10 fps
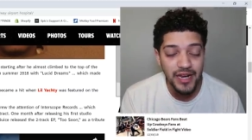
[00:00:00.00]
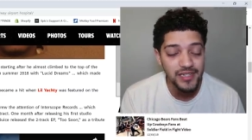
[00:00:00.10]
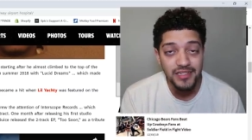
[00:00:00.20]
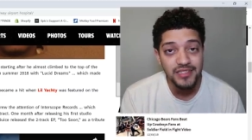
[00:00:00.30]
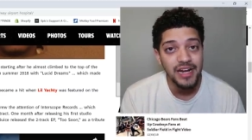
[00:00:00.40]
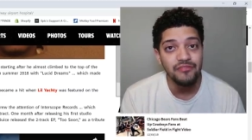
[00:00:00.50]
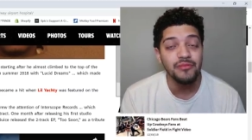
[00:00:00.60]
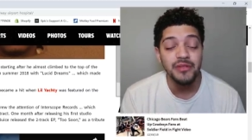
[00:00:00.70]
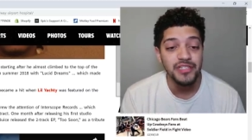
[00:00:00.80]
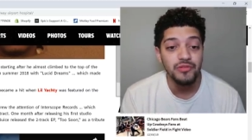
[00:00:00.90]
Actually, it's not
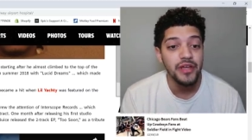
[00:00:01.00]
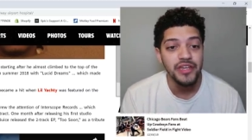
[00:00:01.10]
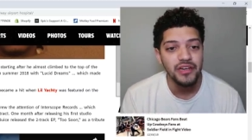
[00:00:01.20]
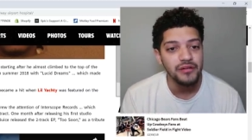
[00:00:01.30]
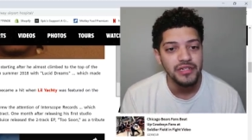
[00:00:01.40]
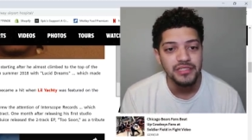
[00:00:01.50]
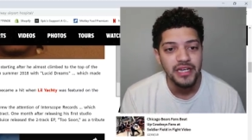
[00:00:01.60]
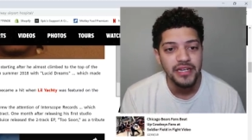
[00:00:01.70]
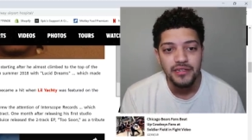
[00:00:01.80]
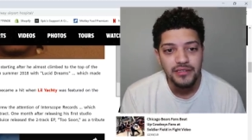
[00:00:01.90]
for me just waking up, cause
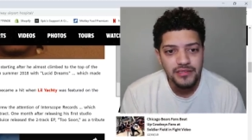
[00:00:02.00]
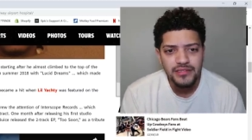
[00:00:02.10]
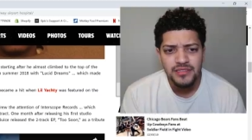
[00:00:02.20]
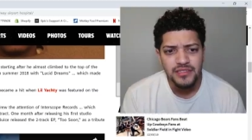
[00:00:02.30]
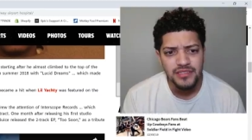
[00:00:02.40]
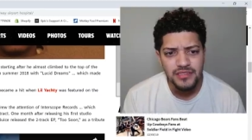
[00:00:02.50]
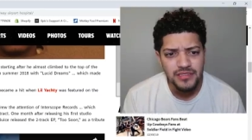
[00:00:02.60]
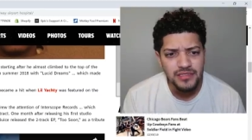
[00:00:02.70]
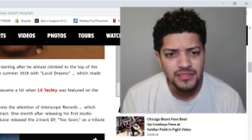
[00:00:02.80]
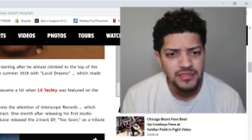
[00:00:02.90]
like,
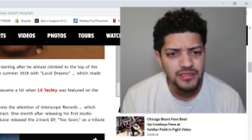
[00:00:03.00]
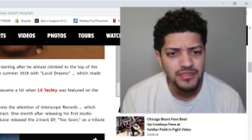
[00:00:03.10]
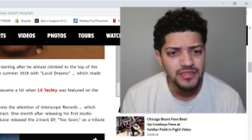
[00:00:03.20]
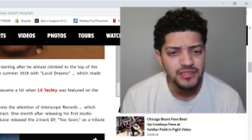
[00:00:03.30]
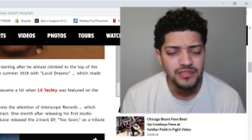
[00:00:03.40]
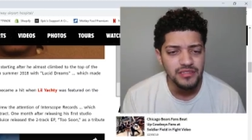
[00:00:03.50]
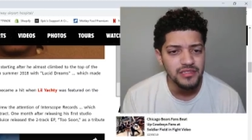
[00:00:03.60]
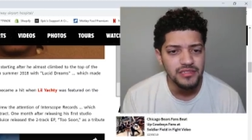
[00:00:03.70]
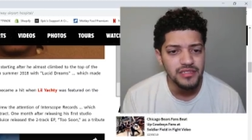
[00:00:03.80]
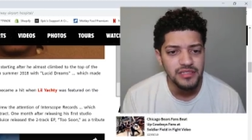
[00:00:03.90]
this
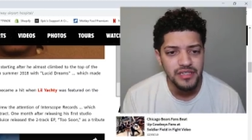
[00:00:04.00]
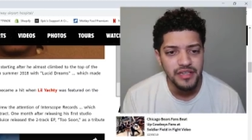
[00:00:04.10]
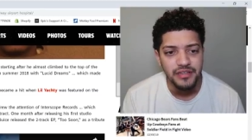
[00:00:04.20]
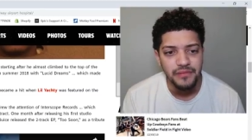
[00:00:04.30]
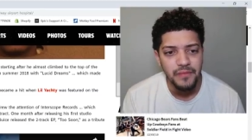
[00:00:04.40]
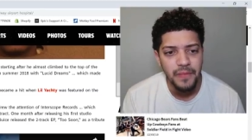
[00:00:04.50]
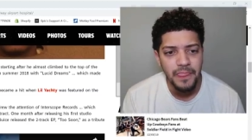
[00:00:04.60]
is this is insane.